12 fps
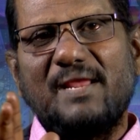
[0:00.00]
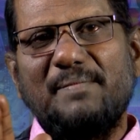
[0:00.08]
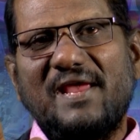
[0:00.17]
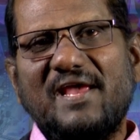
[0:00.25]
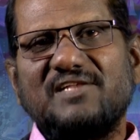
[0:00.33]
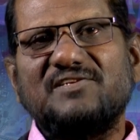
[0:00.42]

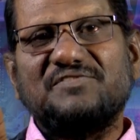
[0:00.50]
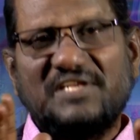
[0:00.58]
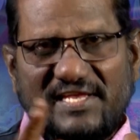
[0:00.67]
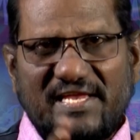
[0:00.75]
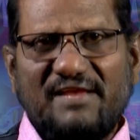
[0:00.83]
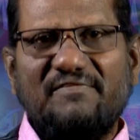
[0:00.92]
image of
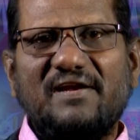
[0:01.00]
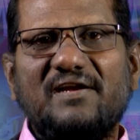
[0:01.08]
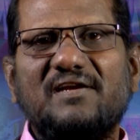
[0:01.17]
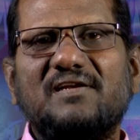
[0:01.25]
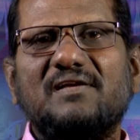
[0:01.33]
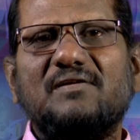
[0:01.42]
the
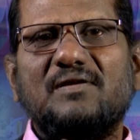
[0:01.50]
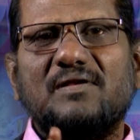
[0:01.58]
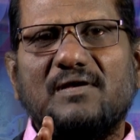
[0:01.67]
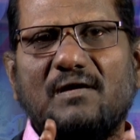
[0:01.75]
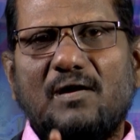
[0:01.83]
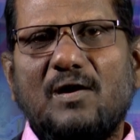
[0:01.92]
event
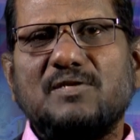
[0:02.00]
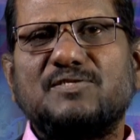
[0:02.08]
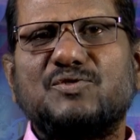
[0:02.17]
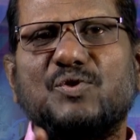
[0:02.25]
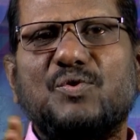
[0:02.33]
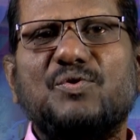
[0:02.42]

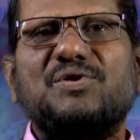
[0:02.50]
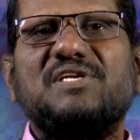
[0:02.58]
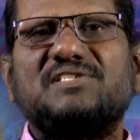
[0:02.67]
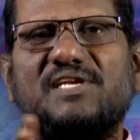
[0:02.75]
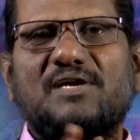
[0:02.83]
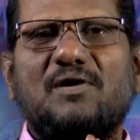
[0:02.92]
also
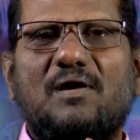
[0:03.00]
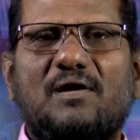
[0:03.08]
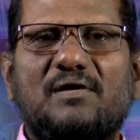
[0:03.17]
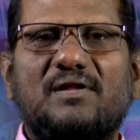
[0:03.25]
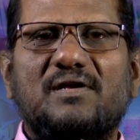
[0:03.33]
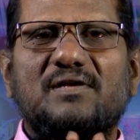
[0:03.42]
is
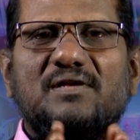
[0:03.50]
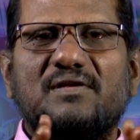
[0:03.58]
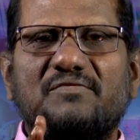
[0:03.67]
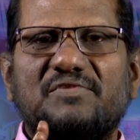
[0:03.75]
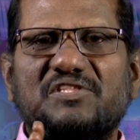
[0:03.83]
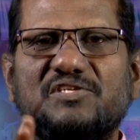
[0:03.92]
recalled
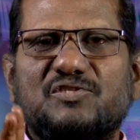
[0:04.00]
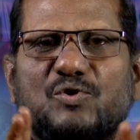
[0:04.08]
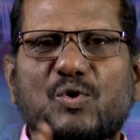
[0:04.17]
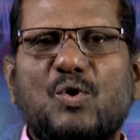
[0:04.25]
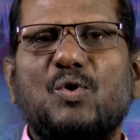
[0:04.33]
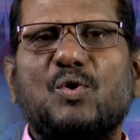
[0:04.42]
with its
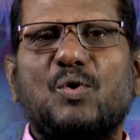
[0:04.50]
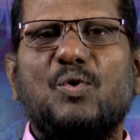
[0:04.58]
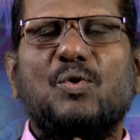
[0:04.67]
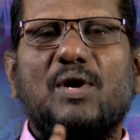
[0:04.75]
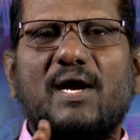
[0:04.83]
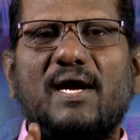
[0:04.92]

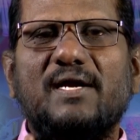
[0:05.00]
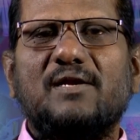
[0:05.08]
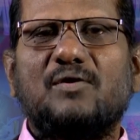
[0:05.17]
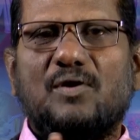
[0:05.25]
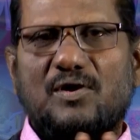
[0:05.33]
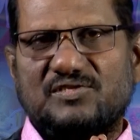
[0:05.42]
logo
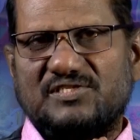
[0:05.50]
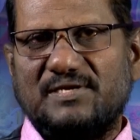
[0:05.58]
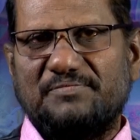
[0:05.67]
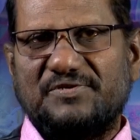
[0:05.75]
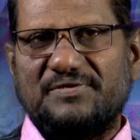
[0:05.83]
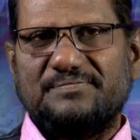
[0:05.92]
and
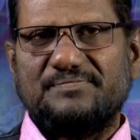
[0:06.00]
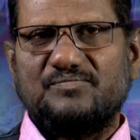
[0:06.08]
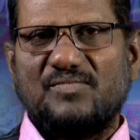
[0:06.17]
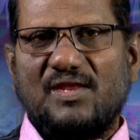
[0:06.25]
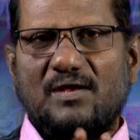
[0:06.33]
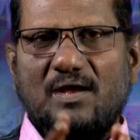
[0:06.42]
concept.
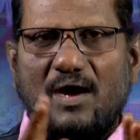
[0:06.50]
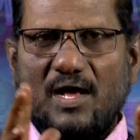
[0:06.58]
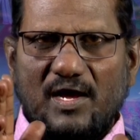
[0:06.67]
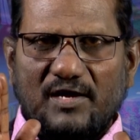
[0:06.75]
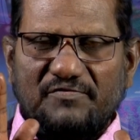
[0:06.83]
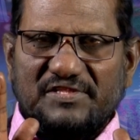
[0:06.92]

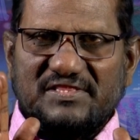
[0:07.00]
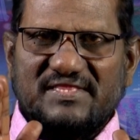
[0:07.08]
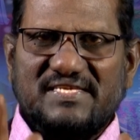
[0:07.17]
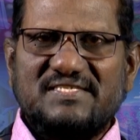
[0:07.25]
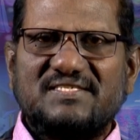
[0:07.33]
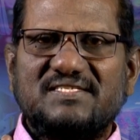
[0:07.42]
Along
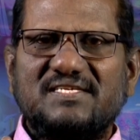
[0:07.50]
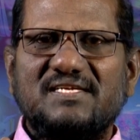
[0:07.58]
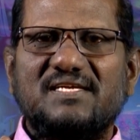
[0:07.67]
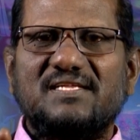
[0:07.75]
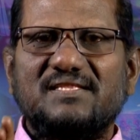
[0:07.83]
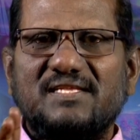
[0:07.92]
with this,
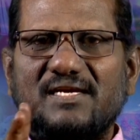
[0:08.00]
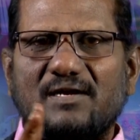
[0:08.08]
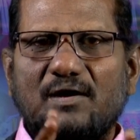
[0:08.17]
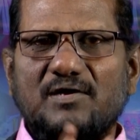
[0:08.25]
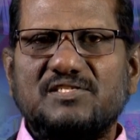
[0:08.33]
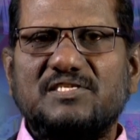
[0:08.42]
the
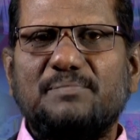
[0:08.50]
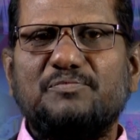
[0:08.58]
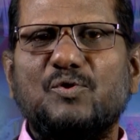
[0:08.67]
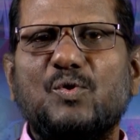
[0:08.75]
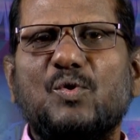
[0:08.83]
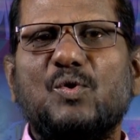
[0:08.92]

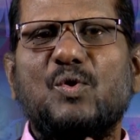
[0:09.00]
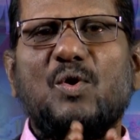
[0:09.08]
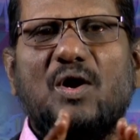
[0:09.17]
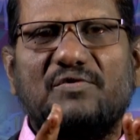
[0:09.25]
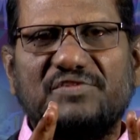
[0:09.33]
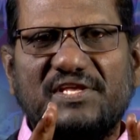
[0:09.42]
concept
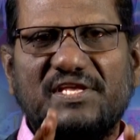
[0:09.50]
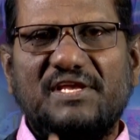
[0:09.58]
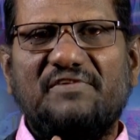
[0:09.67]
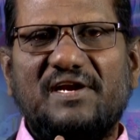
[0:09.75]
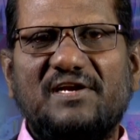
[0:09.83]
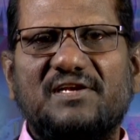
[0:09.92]
logo of the
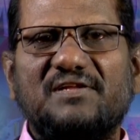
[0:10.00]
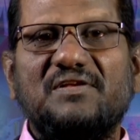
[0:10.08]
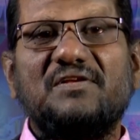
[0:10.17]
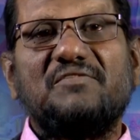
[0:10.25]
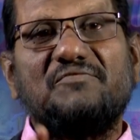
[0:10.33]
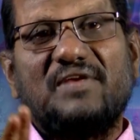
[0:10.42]
event
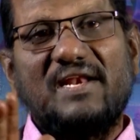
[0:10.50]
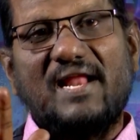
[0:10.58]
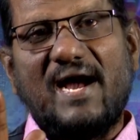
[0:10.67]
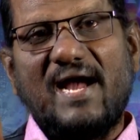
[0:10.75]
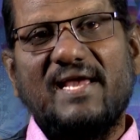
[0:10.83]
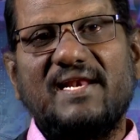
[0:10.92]
will
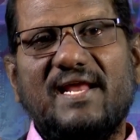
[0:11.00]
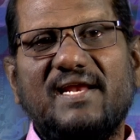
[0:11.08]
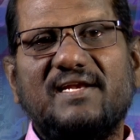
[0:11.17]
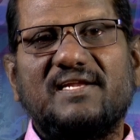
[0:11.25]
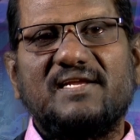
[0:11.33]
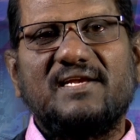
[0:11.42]

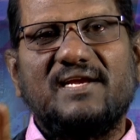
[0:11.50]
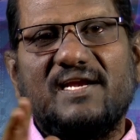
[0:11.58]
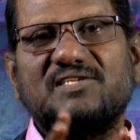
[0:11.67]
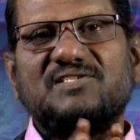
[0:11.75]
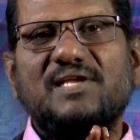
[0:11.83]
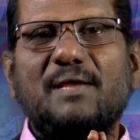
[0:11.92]
highlight
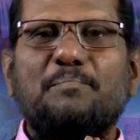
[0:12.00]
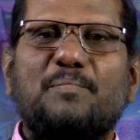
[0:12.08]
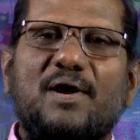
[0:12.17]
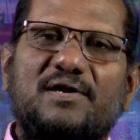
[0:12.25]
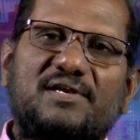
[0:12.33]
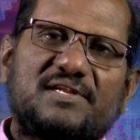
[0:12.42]
its
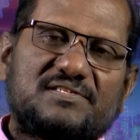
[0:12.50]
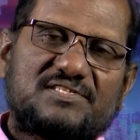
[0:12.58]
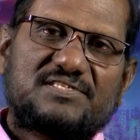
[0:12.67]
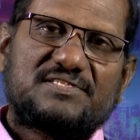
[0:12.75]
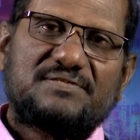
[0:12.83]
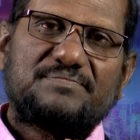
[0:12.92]

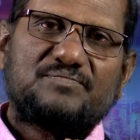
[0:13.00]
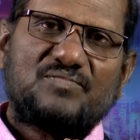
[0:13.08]
importance.